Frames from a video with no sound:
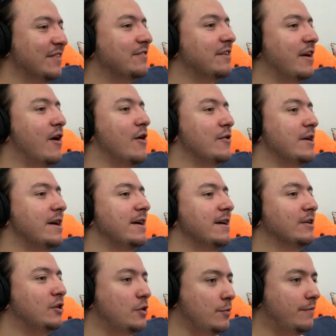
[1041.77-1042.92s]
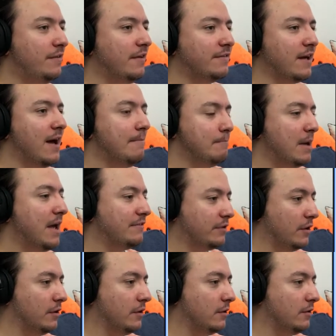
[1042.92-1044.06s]
Sayori, cutest and
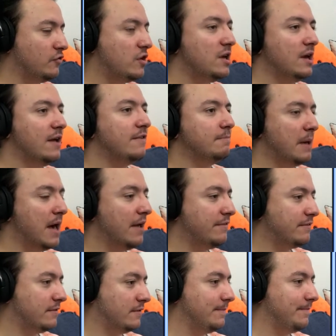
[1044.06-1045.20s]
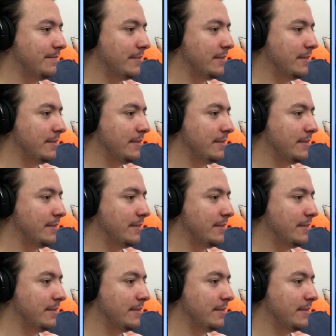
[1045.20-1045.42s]
best girl. She is best.